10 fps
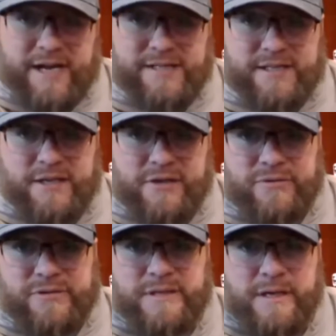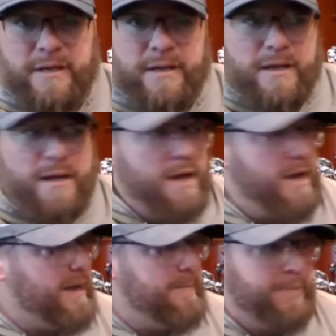of
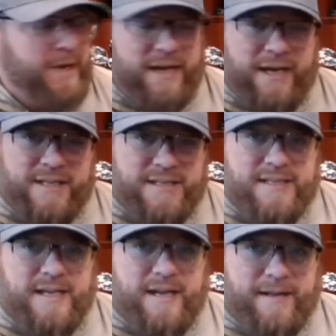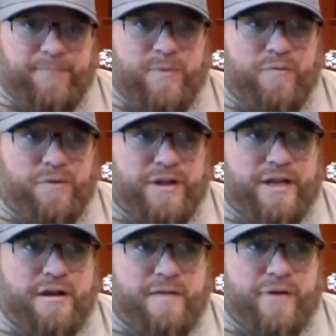SKUs, but it is really
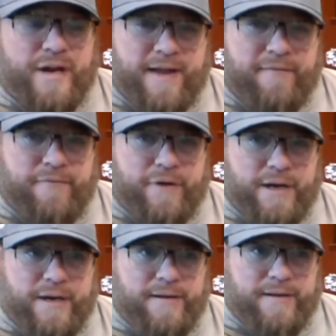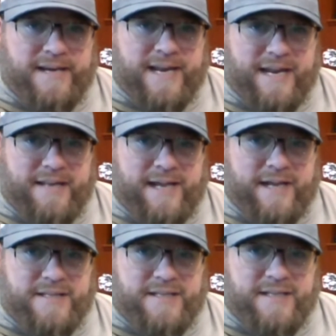covering every need that
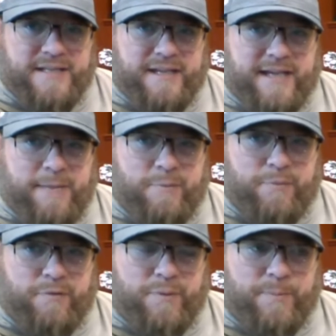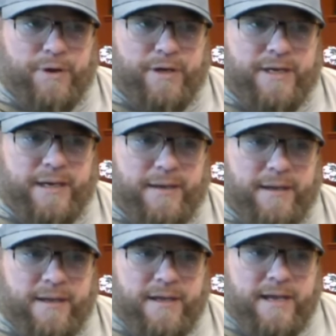exists in the game improvement market.
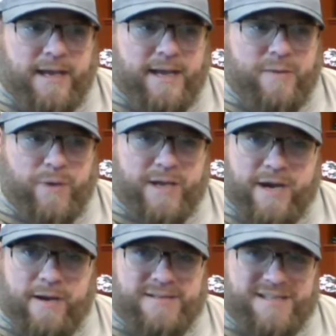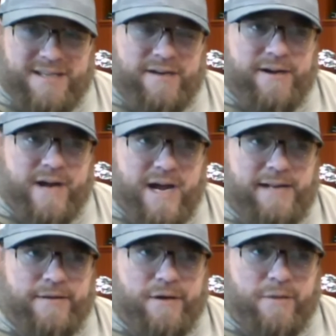And we kind of sit on an
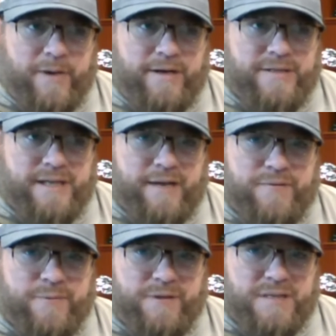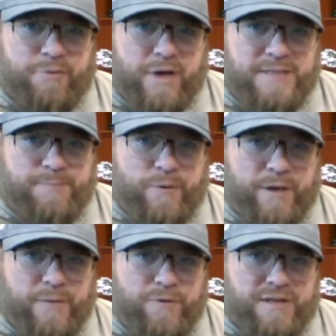island all by ourselves with this price
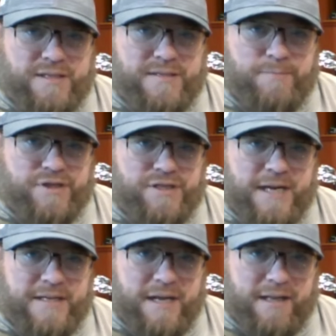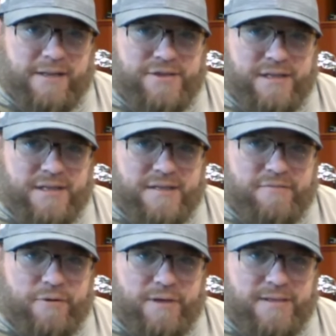point, with this much technology that's
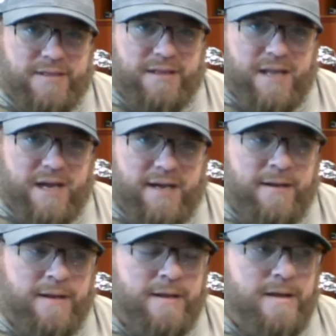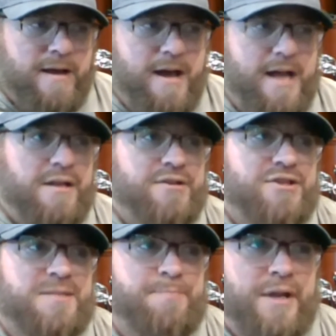thrown into the line. Hot
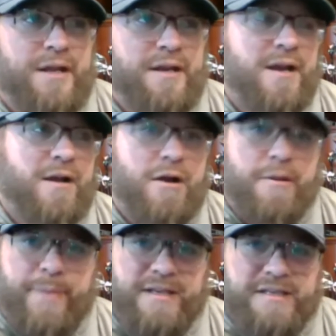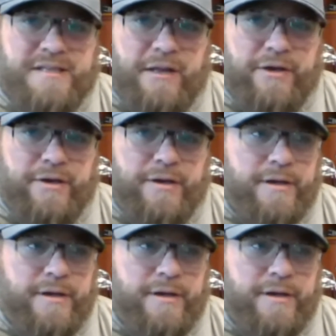Launch has been our best seller